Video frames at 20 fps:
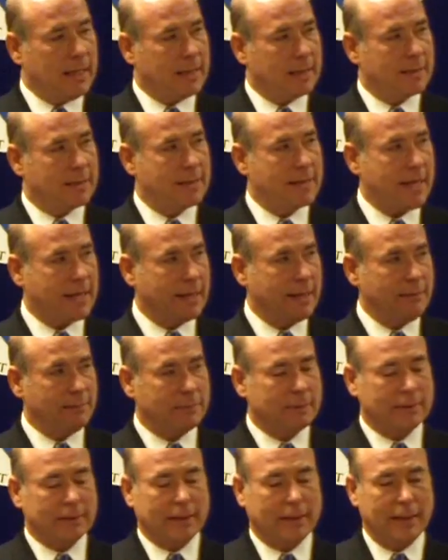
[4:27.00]
The second
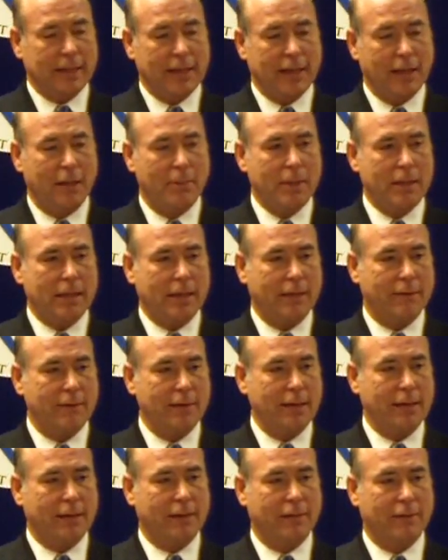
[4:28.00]
element, I
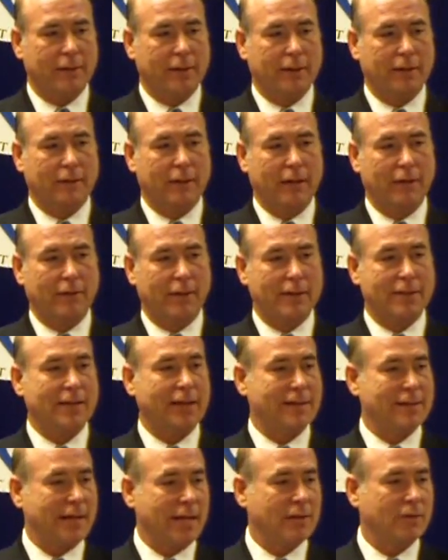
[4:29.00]
think, of a
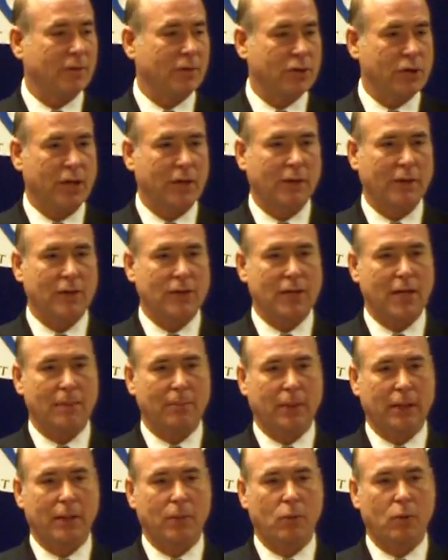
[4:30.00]
successful General
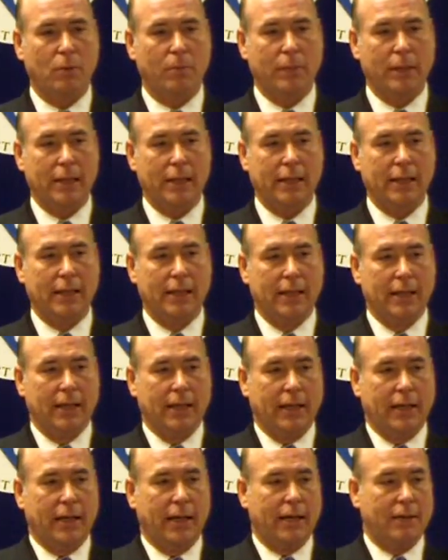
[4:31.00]
Assembly will be
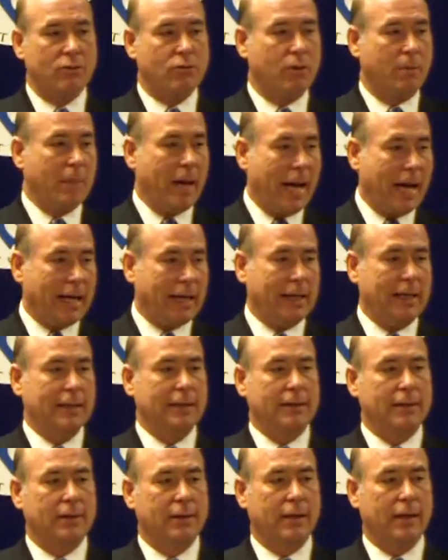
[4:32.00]
a dramatic
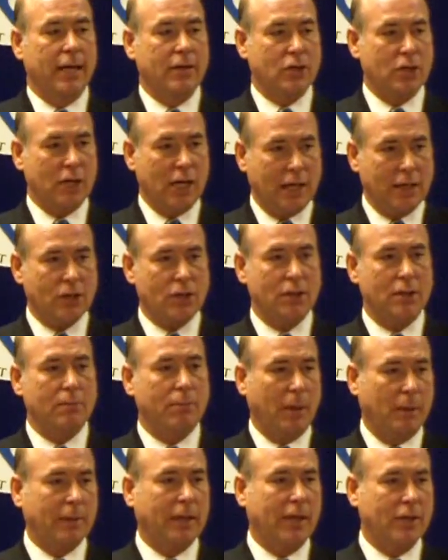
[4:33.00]
education,
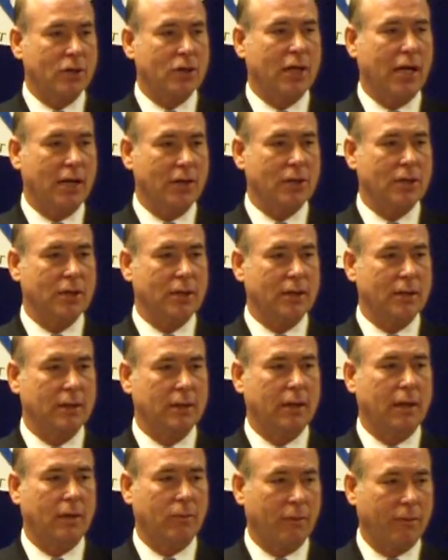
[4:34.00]
public education
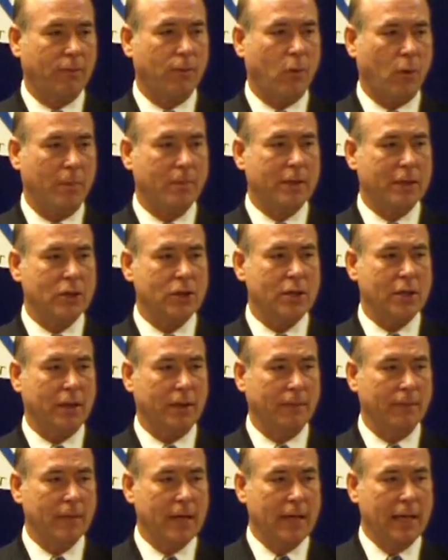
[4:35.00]
reform this year.
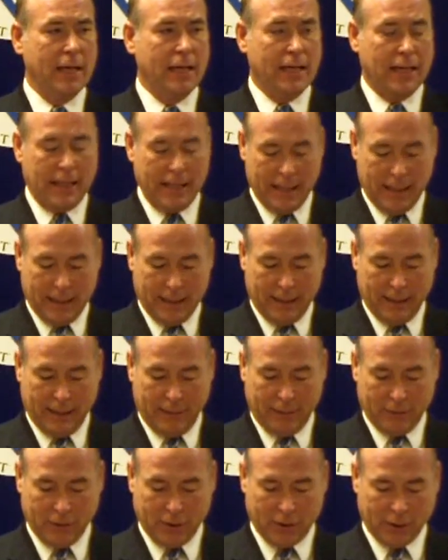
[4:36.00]
And
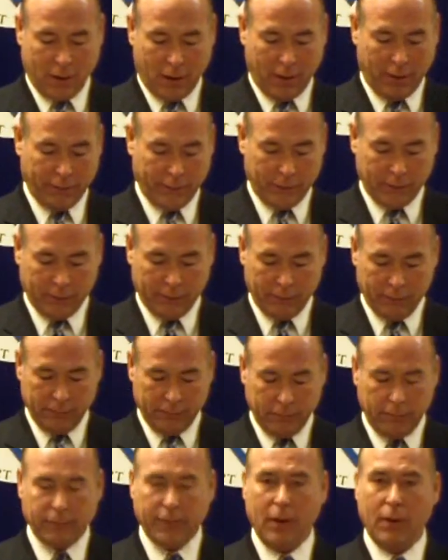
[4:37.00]
I just got off the
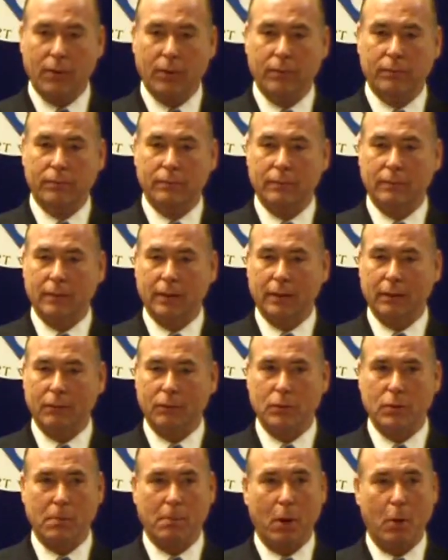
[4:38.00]
phone,
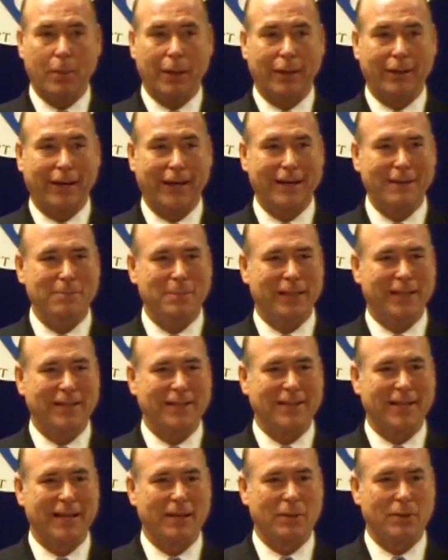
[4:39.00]
it was a moment late,
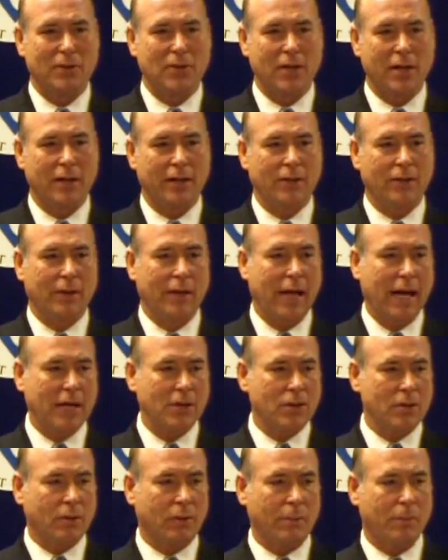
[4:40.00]
because I was talking to a
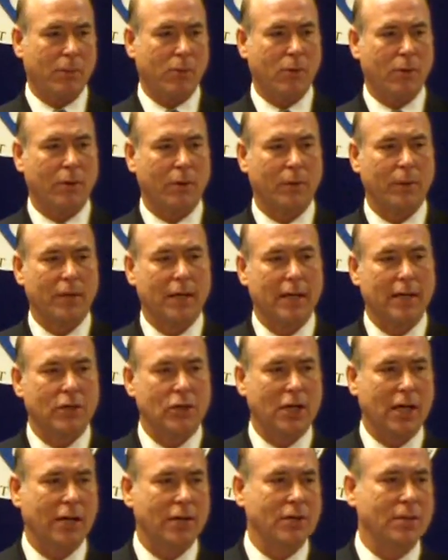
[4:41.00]
national reporter with an
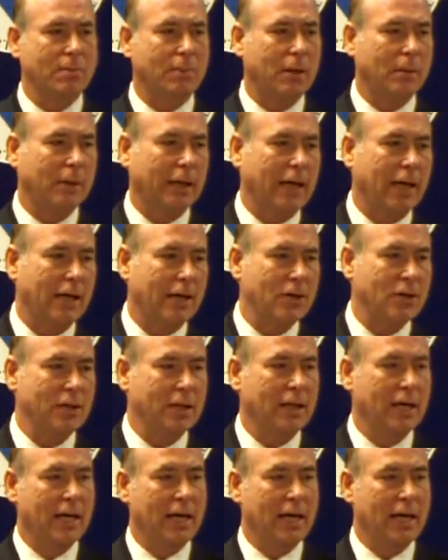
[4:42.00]
education publication